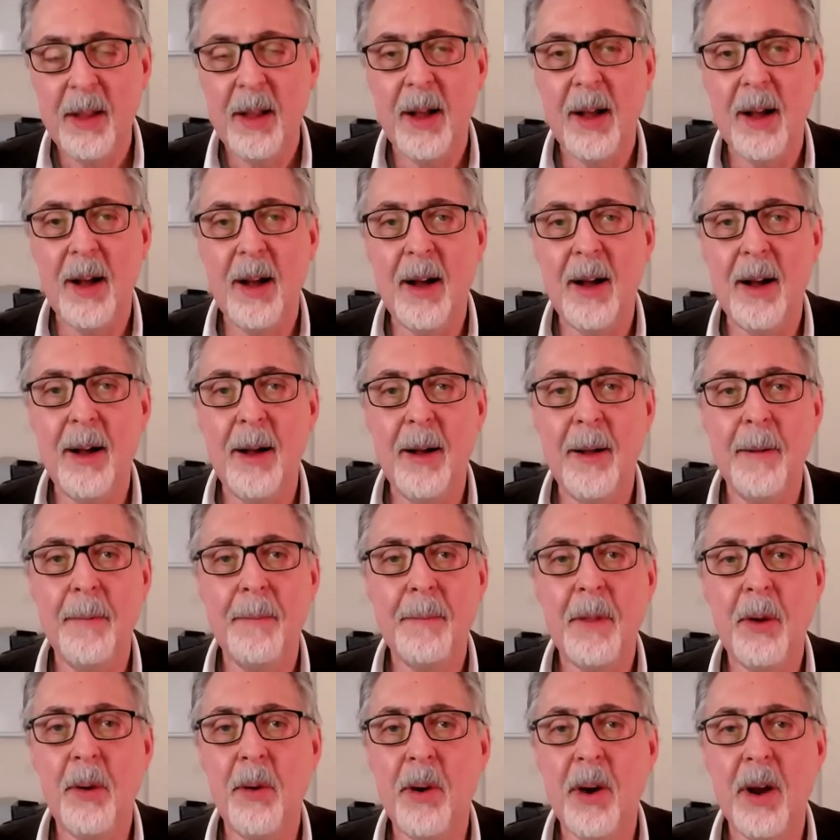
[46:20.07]

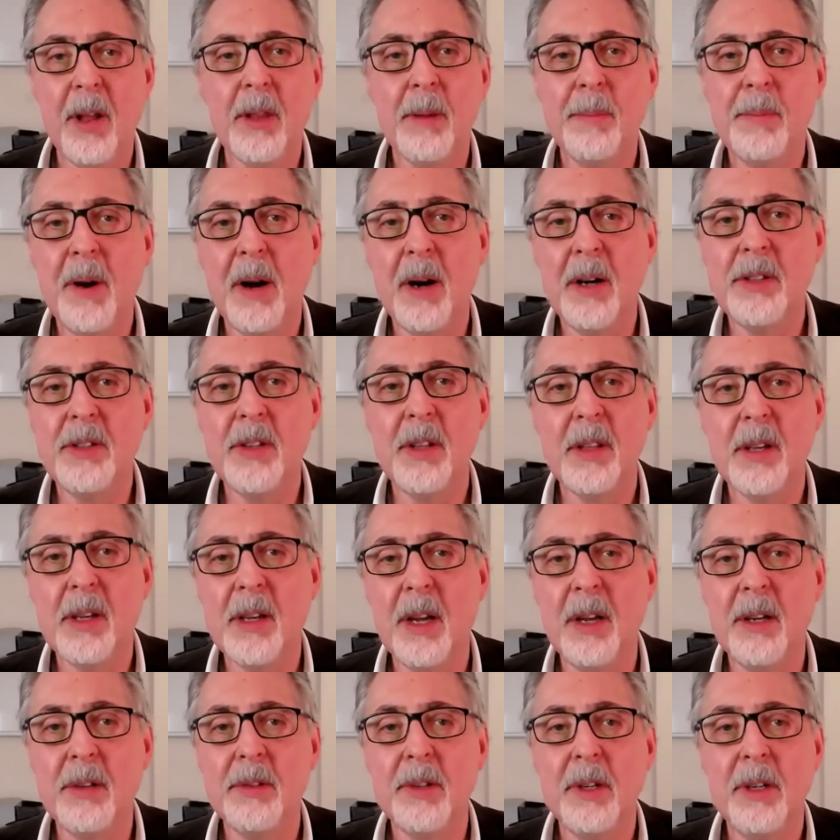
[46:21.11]
or other parts of the
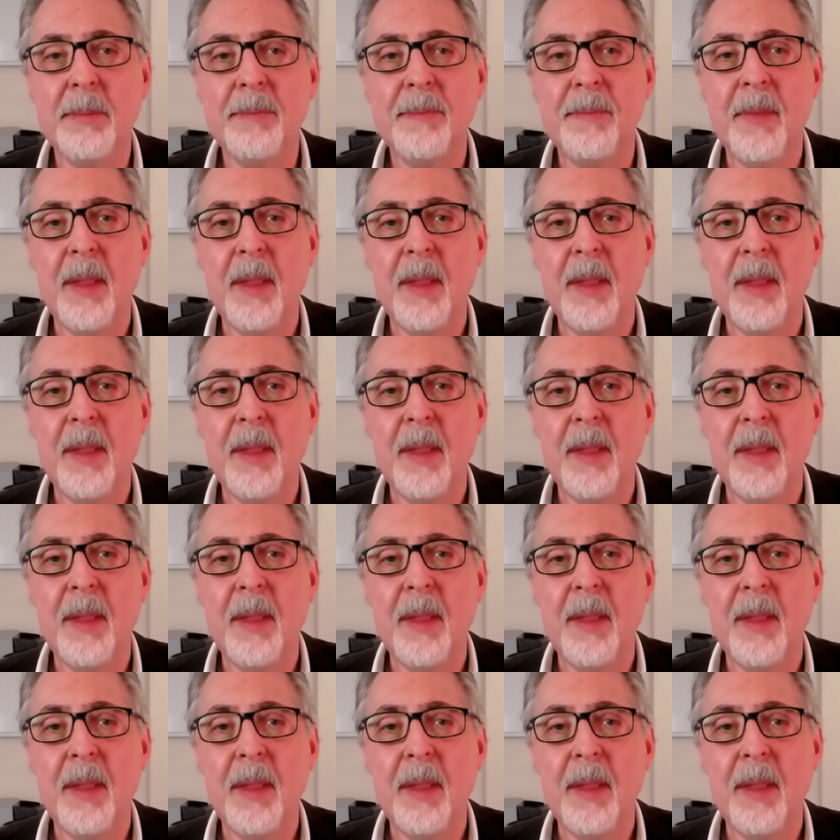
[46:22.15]
country